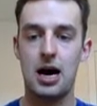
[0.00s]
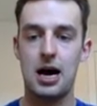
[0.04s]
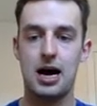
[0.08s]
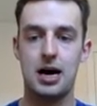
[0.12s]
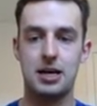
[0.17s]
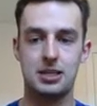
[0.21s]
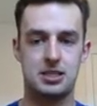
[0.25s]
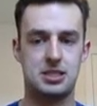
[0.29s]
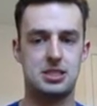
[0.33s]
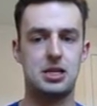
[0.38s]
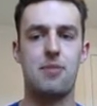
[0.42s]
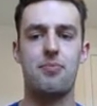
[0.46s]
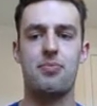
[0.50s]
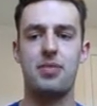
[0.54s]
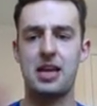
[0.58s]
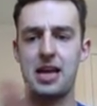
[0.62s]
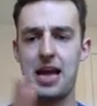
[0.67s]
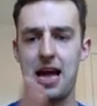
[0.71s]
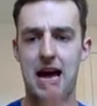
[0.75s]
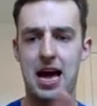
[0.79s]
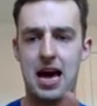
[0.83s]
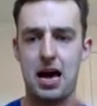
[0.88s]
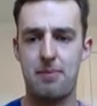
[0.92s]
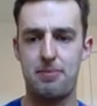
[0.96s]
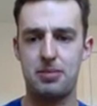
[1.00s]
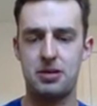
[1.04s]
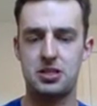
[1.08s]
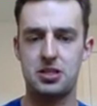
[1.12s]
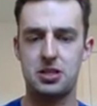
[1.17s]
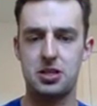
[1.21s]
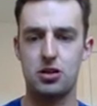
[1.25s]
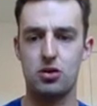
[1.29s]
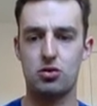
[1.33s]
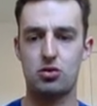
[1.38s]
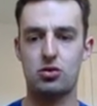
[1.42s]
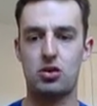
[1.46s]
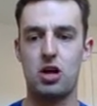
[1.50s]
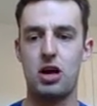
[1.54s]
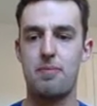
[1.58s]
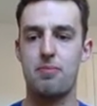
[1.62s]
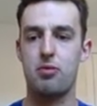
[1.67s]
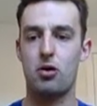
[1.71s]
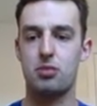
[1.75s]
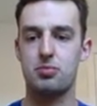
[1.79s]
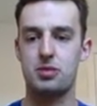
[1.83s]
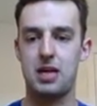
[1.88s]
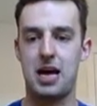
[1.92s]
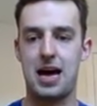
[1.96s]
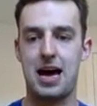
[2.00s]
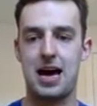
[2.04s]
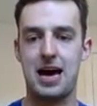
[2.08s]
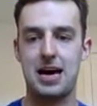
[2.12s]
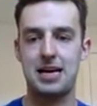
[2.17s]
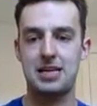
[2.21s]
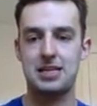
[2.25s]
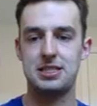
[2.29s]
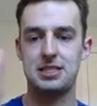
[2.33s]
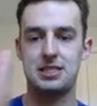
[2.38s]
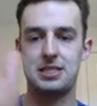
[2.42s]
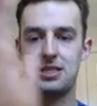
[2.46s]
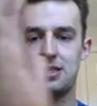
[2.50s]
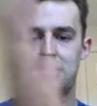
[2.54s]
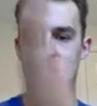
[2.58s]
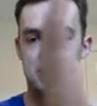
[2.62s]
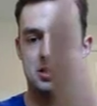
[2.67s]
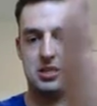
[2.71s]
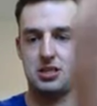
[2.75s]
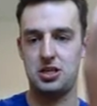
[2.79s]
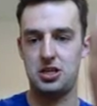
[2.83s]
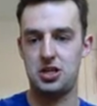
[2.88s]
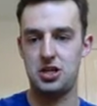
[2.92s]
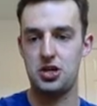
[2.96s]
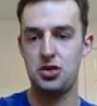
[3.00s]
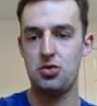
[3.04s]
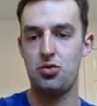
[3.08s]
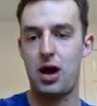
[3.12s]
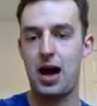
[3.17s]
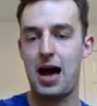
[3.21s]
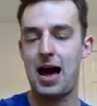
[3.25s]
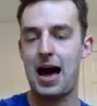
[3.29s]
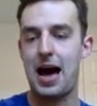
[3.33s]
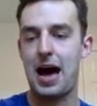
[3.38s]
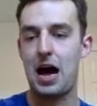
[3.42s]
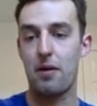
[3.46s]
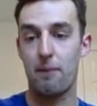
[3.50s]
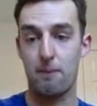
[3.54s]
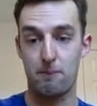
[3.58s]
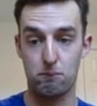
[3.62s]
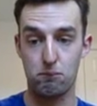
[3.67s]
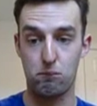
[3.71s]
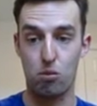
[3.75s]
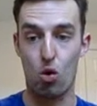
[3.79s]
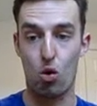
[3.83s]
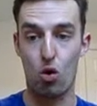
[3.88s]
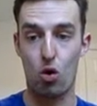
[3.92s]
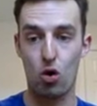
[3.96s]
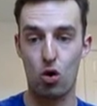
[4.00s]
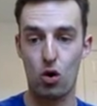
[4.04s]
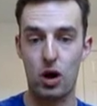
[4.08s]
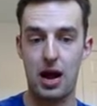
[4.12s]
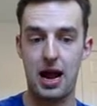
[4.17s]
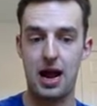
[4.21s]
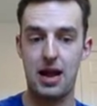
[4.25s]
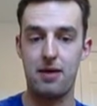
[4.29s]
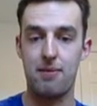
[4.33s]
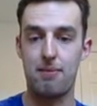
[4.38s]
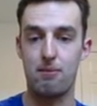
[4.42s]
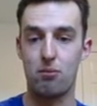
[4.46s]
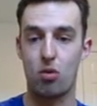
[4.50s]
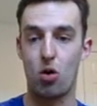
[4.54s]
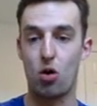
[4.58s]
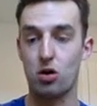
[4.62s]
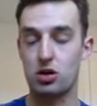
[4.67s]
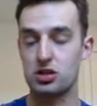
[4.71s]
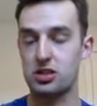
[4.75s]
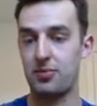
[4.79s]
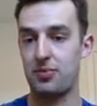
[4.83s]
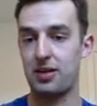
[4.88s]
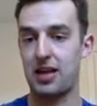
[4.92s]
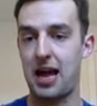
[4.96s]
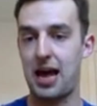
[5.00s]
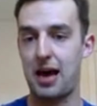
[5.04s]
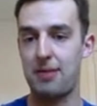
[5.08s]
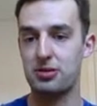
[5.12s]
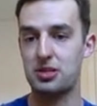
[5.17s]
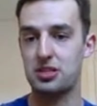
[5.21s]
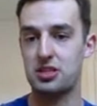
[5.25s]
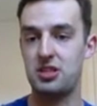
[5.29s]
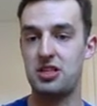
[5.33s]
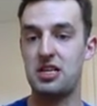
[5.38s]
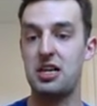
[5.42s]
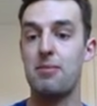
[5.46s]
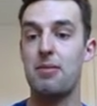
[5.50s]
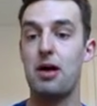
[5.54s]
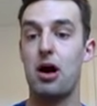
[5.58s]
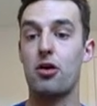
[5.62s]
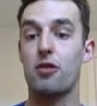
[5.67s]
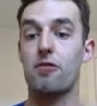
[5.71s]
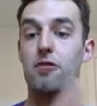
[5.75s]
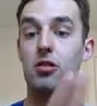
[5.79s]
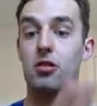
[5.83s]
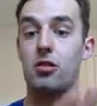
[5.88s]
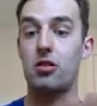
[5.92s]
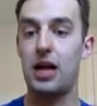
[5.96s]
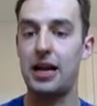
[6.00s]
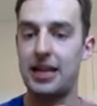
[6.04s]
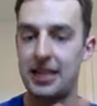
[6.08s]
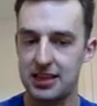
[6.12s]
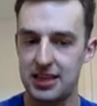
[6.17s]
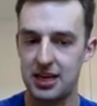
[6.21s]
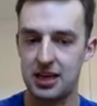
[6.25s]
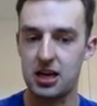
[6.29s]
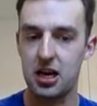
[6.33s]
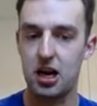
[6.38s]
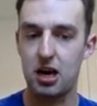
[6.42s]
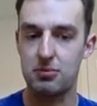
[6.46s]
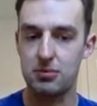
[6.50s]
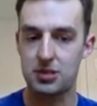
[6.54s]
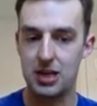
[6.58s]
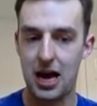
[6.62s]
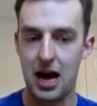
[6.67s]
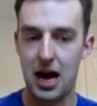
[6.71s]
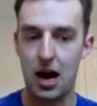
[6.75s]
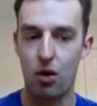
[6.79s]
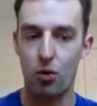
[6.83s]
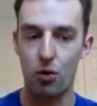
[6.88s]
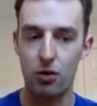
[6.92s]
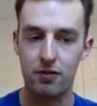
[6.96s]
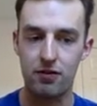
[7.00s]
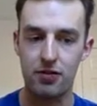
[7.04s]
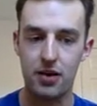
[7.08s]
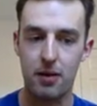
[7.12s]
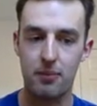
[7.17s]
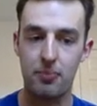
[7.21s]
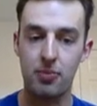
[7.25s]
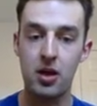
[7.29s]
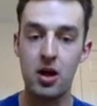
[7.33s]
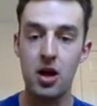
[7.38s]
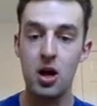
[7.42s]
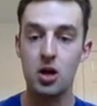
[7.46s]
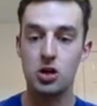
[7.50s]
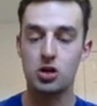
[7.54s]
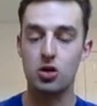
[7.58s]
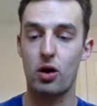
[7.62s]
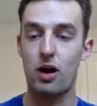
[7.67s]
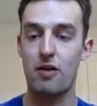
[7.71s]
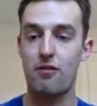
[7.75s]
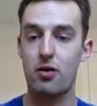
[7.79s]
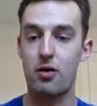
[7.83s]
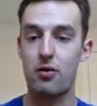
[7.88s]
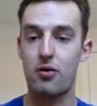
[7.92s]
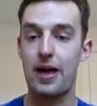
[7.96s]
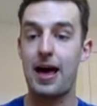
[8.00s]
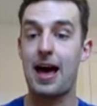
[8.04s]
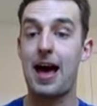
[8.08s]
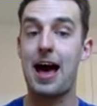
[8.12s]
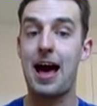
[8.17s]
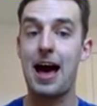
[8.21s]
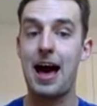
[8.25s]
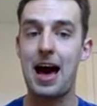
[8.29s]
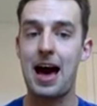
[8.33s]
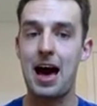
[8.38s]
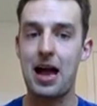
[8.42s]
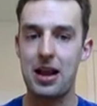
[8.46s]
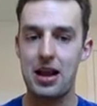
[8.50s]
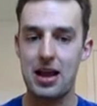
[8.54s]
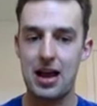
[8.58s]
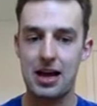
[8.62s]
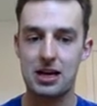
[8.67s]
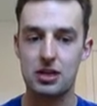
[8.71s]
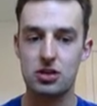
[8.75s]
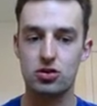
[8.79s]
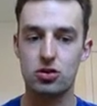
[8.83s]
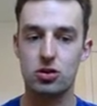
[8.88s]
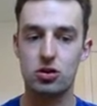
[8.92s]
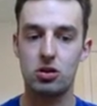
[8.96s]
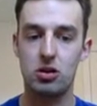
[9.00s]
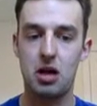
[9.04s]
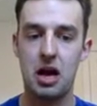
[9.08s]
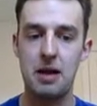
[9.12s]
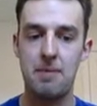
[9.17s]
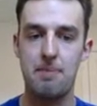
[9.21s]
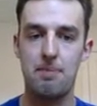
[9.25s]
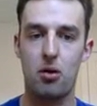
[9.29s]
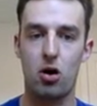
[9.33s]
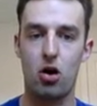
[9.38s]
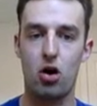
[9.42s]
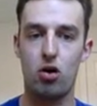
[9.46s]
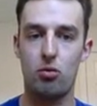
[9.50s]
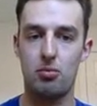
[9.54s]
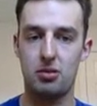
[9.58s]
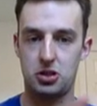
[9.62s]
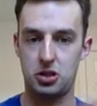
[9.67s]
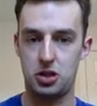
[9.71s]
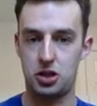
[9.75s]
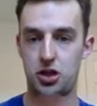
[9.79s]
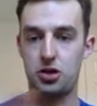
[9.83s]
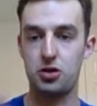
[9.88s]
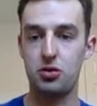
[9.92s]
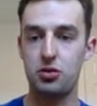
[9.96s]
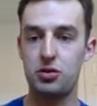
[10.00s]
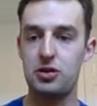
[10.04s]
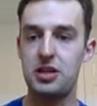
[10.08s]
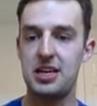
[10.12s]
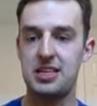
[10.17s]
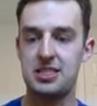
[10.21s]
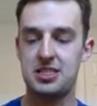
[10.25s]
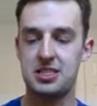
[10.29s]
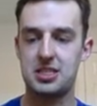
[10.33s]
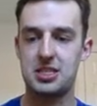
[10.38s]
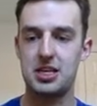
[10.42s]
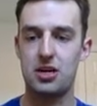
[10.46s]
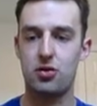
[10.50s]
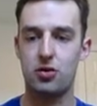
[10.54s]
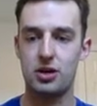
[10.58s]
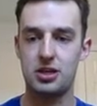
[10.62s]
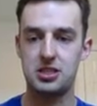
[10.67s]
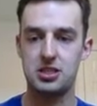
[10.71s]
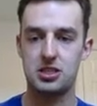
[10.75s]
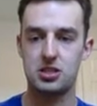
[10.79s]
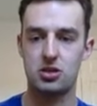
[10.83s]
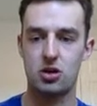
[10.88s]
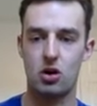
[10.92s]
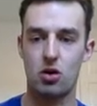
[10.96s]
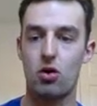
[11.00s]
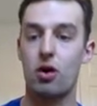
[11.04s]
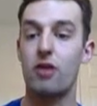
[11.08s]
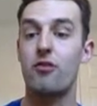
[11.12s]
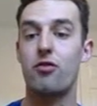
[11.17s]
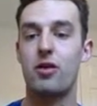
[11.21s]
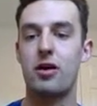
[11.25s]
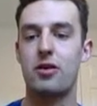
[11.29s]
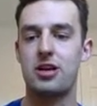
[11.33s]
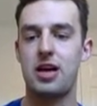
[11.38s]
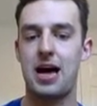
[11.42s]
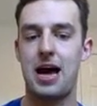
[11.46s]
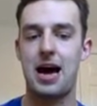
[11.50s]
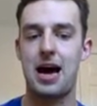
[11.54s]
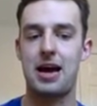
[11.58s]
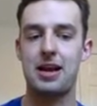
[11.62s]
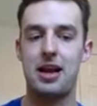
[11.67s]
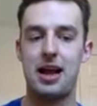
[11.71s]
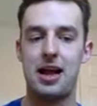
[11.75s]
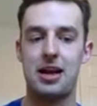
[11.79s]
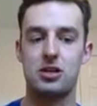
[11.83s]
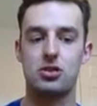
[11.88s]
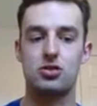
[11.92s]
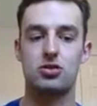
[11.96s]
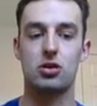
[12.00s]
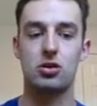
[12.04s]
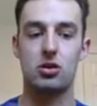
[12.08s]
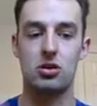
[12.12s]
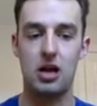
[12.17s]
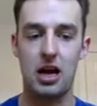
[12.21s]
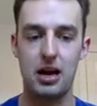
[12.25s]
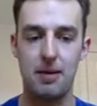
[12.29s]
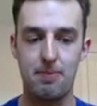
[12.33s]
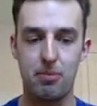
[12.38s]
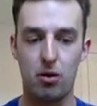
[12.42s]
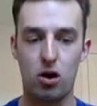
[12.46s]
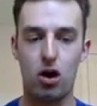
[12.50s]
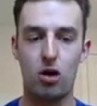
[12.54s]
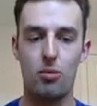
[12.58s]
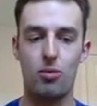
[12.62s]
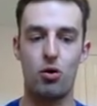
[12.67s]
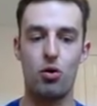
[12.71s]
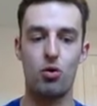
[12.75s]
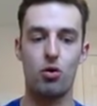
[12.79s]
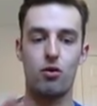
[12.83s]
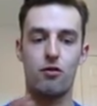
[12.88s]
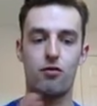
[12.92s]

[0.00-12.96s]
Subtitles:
something happens to those light bulbs as you add more and more. Something happens to the amount of light that comes out of them. So if we were to add an extra light bulb to this series, or if we were to add an extra light bulb, or